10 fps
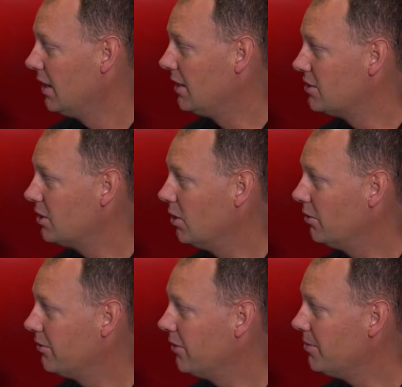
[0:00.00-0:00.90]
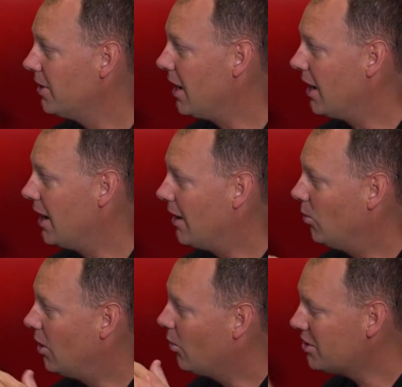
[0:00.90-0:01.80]
And so, from
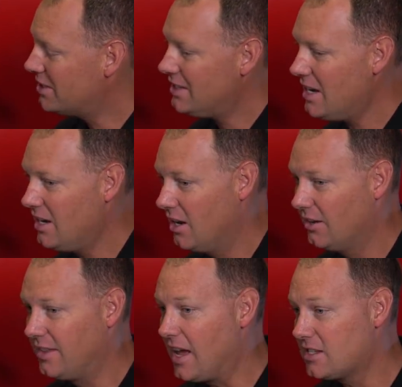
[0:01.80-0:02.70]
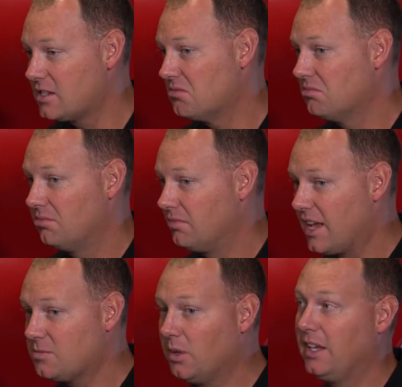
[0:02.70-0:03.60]
what we're seeing here, that's
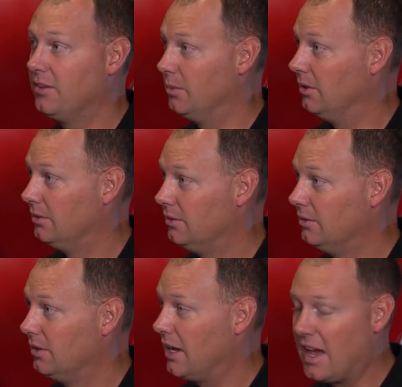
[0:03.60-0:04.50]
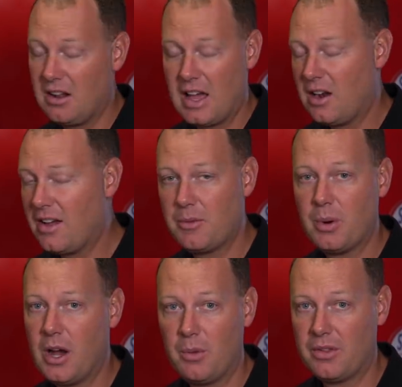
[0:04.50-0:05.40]
that's believable. Mm-hmm. I, don't, I don't have a
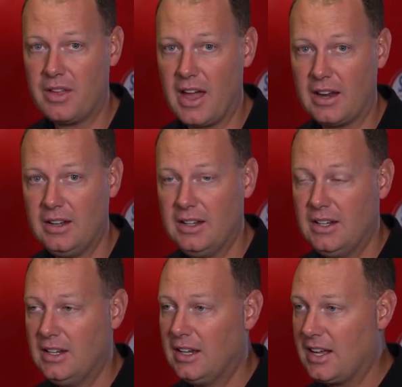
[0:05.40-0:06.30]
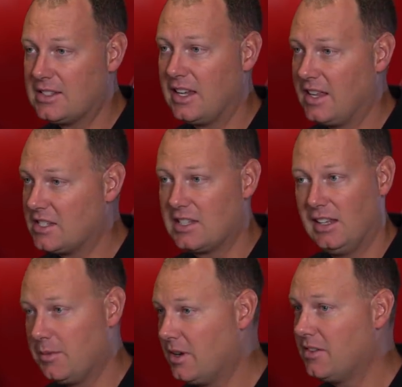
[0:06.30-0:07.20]
problem with that. Yeah. I'd say that's the
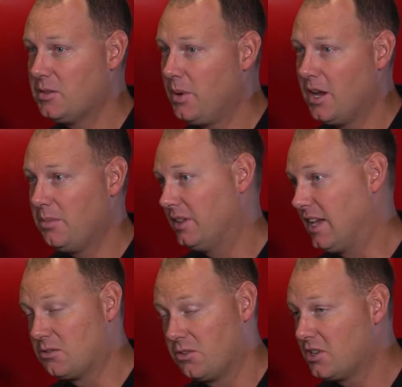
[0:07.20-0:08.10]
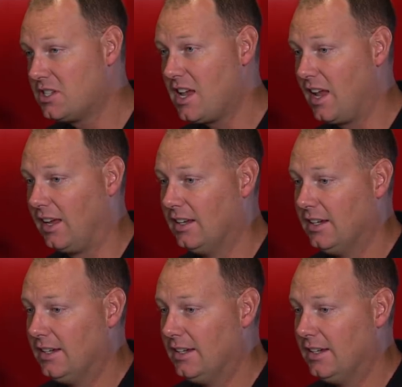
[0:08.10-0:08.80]
limit of this pump, but that's what they're saying.